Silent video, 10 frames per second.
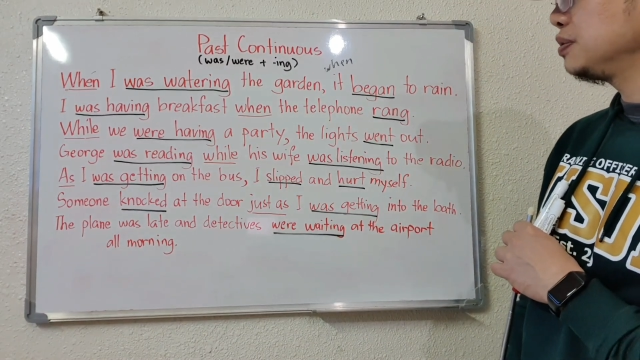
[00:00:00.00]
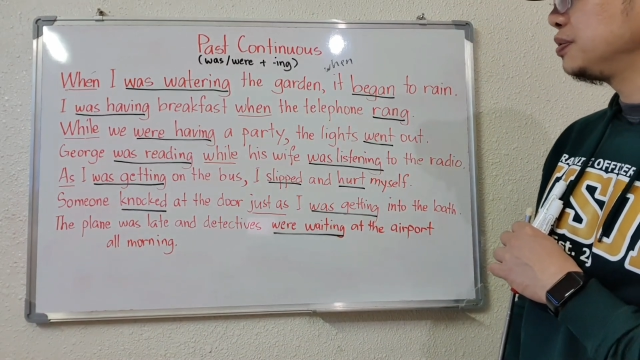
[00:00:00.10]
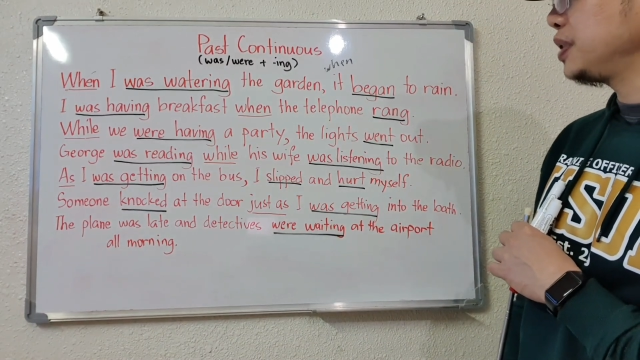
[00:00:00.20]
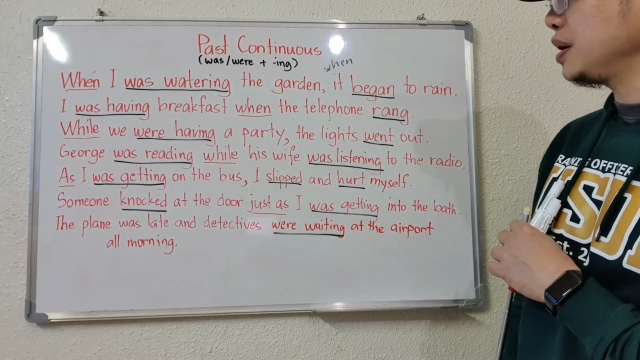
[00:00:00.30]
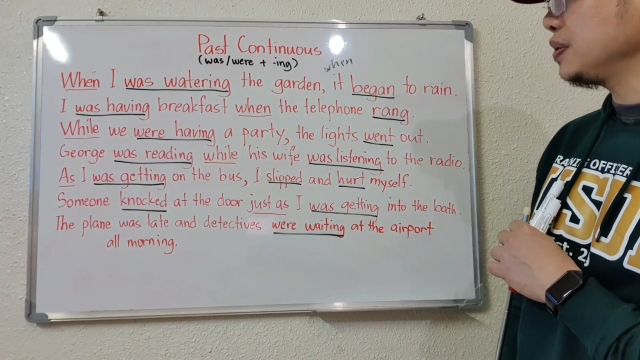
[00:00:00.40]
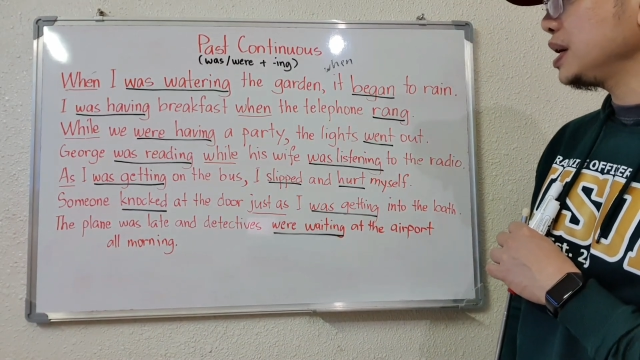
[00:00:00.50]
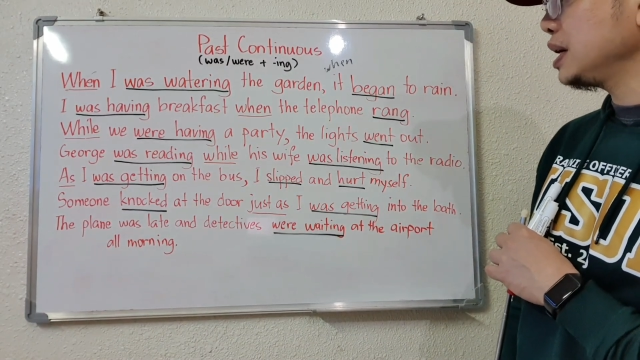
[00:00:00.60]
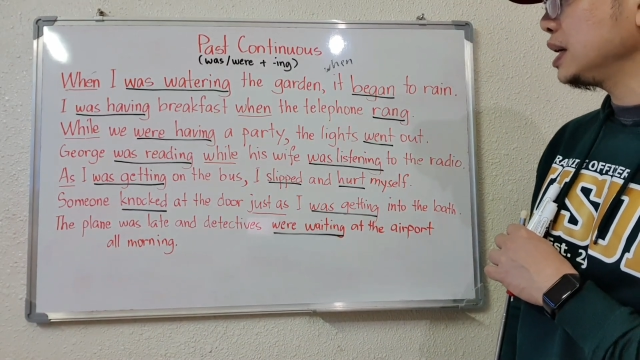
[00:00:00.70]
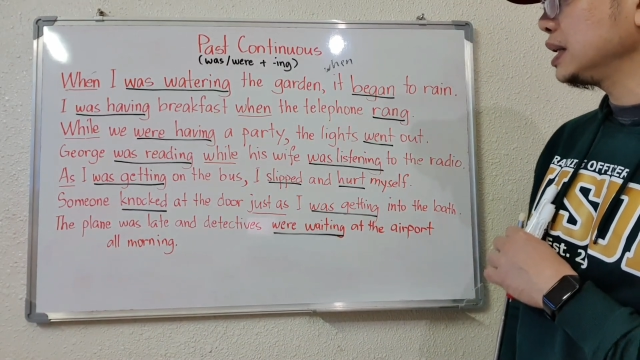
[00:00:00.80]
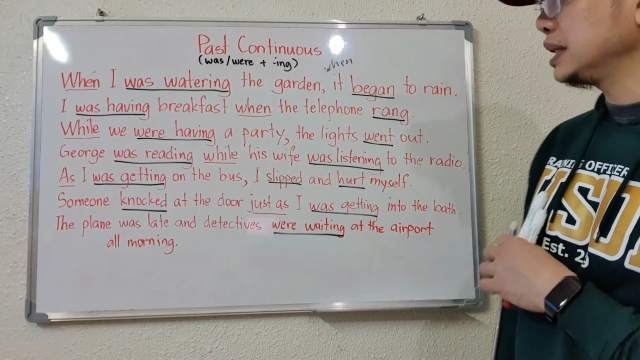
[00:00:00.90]

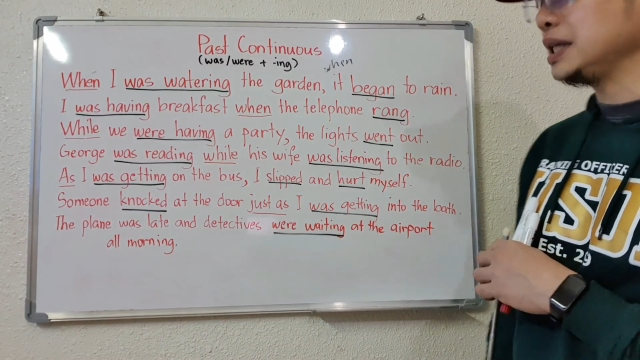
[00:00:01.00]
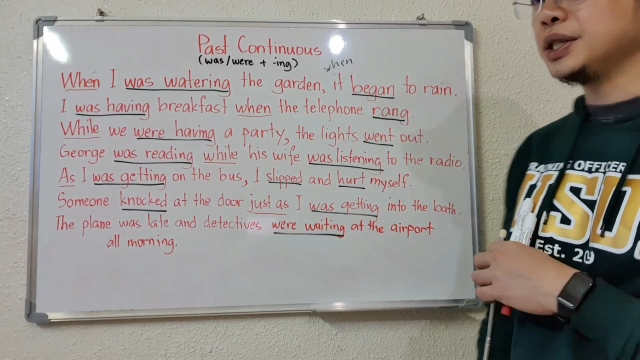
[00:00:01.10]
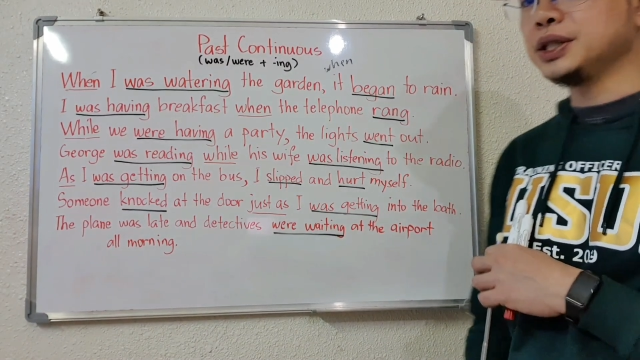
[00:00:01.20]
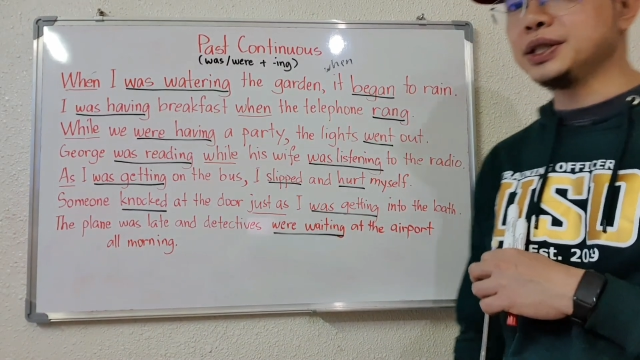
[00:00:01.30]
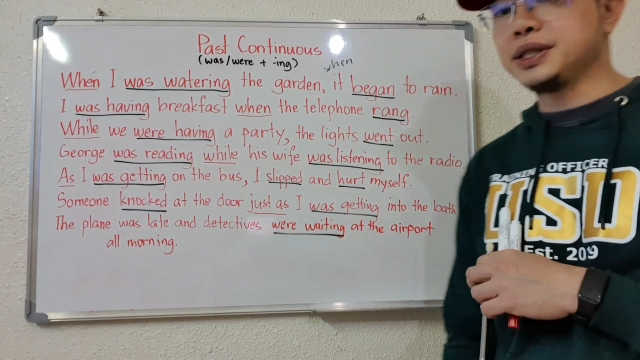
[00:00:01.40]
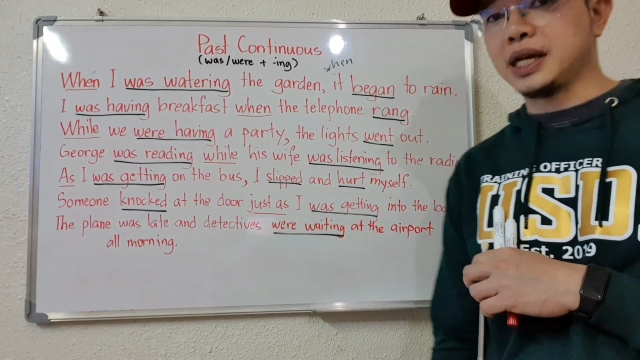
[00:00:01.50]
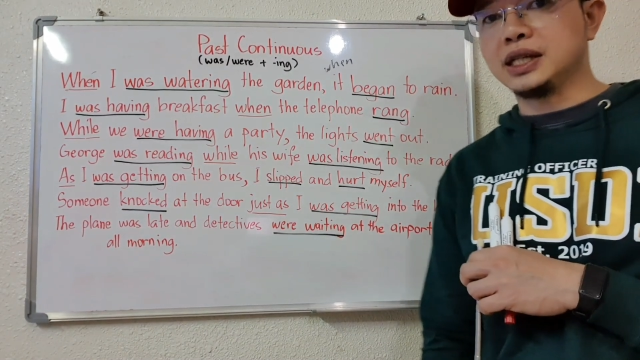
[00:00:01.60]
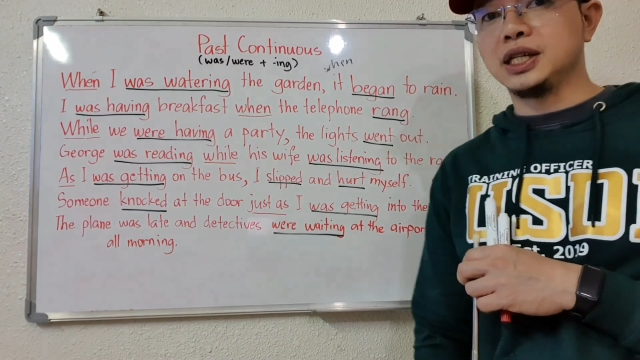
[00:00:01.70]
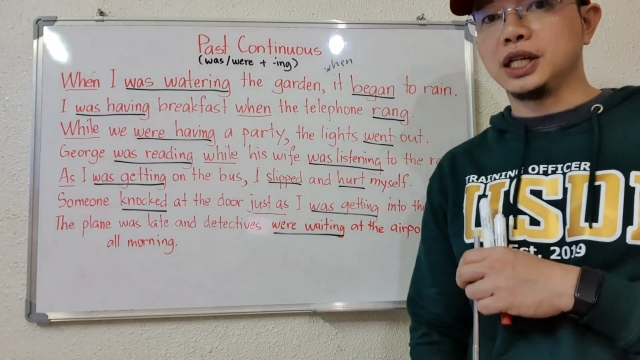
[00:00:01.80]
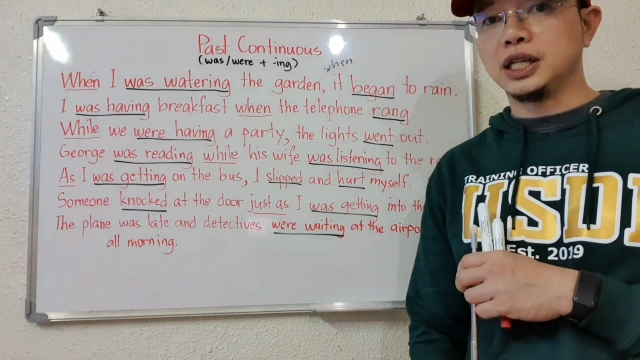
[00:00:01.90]
very little
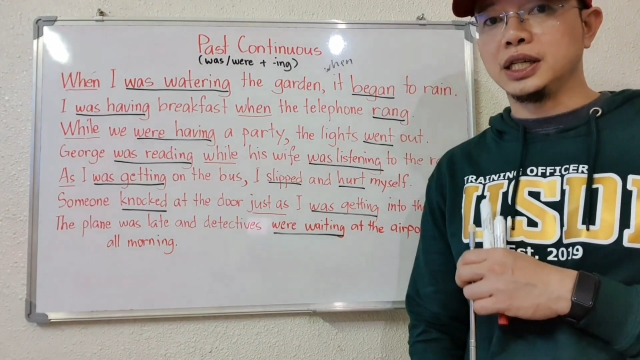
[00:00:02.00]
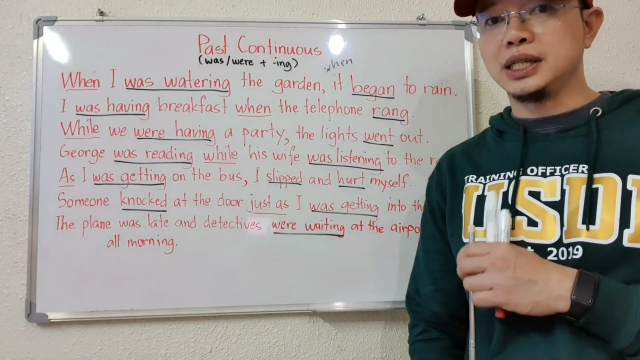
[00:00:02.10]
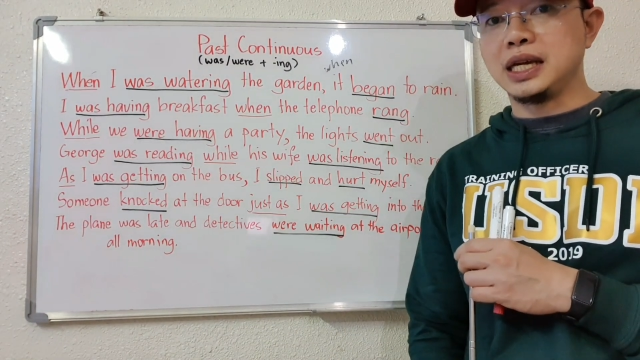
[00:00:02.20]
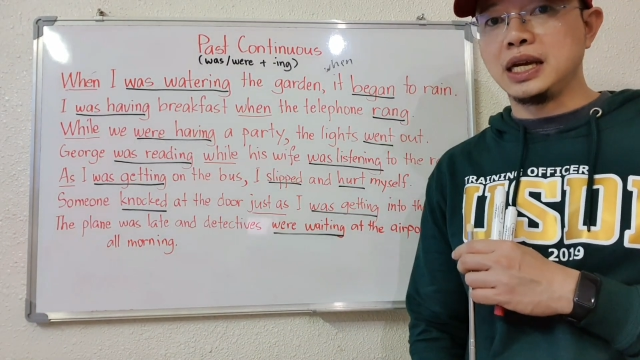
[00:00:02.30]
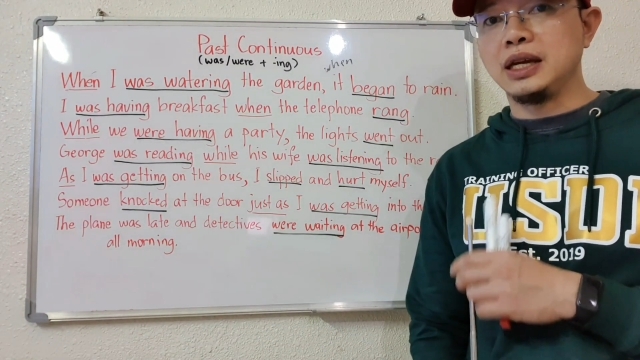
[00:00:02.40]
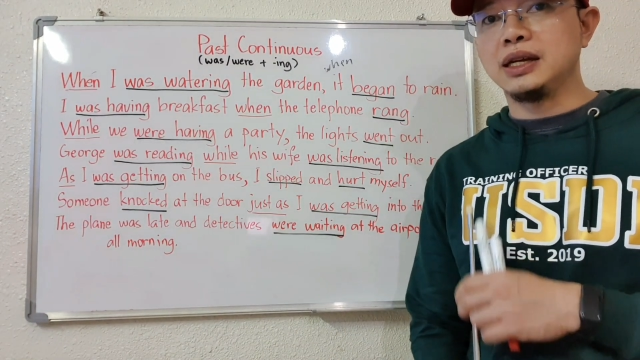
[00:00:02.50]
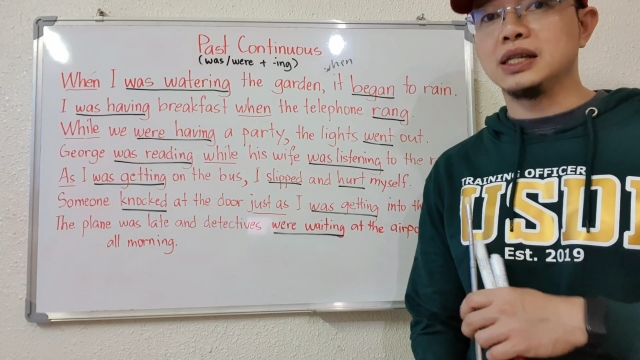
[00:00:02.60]
technicality,